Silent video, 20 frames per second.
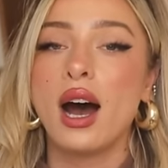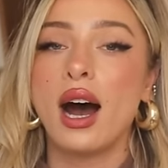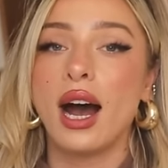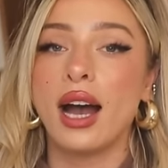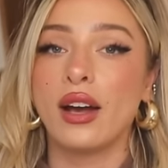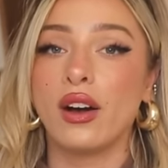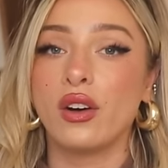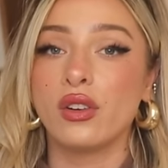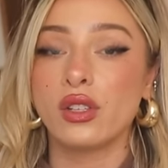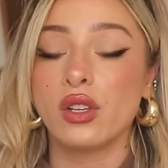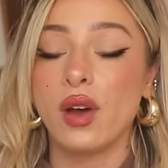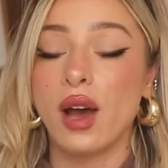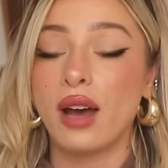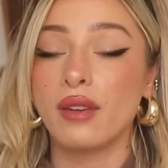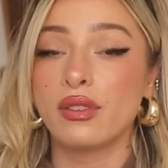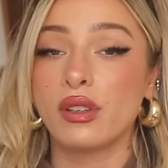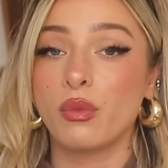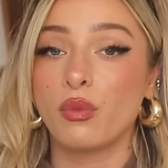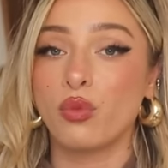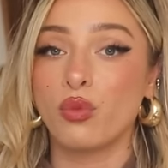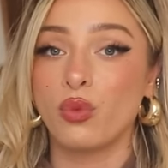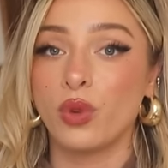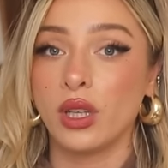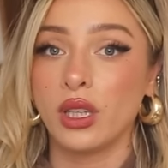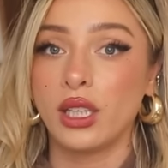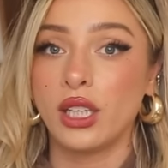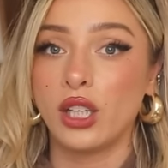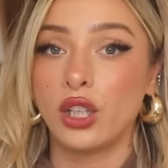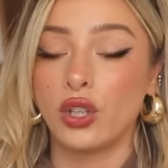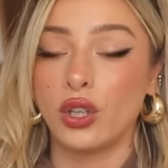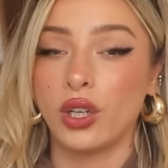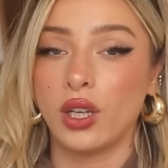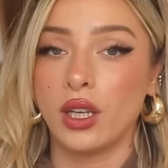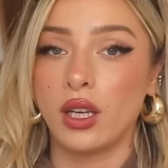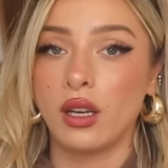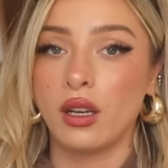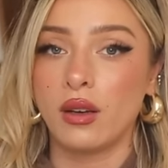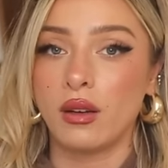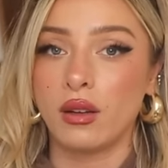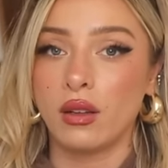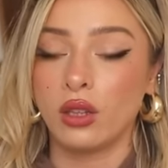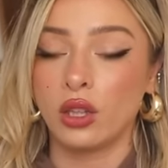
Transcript: I also have some really good